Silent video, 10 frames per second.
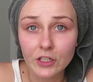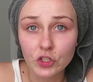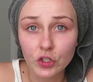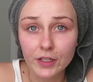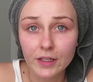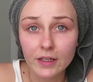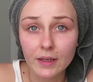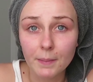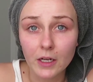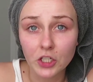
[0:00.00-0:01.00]
enjoy
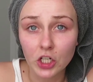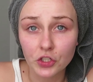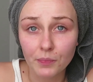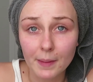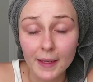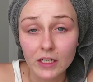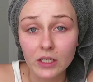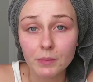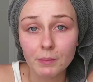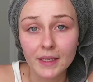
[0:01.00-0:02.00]
the montage of my
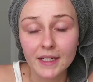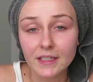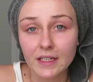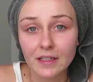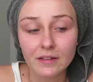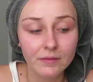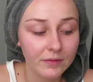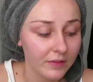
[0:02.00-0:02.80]
makeup being done.